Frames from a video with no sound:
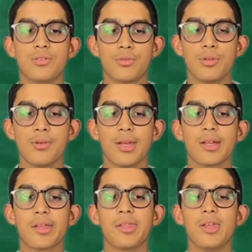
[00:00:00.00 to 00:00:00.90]

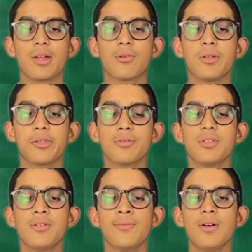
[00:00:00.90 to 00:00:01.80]
2x equals
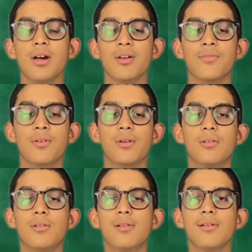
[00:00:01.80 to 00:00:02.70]
25,
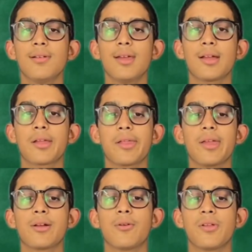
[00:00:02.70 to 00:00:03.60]
or x
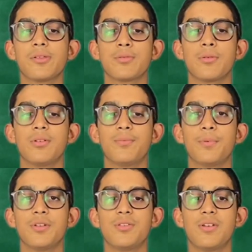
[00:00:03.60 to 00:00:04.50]
equals
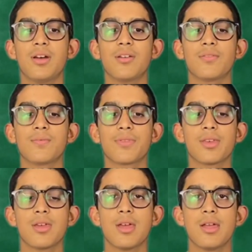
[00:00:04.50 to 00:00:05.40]
12.5.
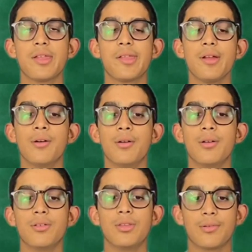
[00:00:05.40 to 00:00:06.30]
So,
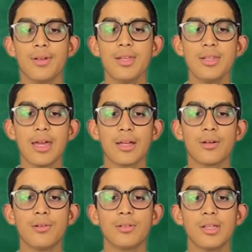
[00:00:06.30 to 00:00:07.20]
the green
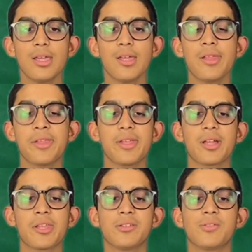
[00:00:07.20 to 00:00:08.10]
angle is
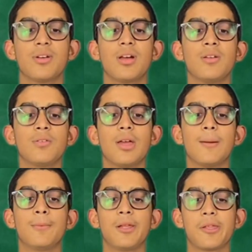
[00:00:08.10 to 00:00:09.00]
65
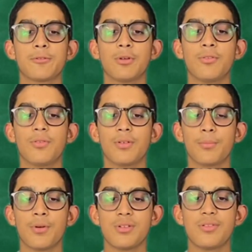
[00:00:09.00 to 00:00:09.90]
plus
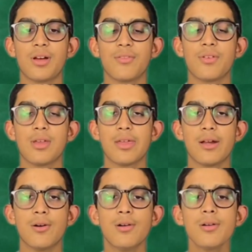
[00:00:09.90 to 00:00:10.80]
12.5,
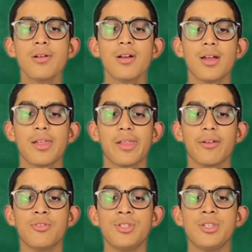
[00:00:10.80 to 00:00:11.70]
or
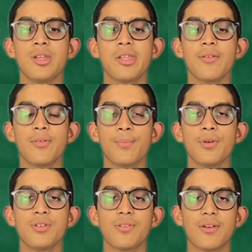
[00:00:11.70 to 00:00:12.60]

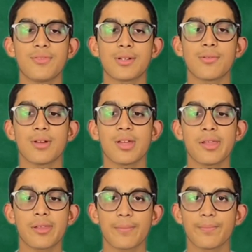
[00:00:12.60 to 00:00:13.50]
77.5
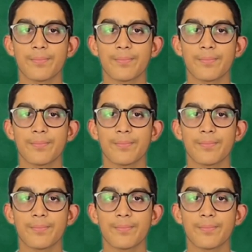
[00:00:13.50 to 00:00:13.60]
degrees.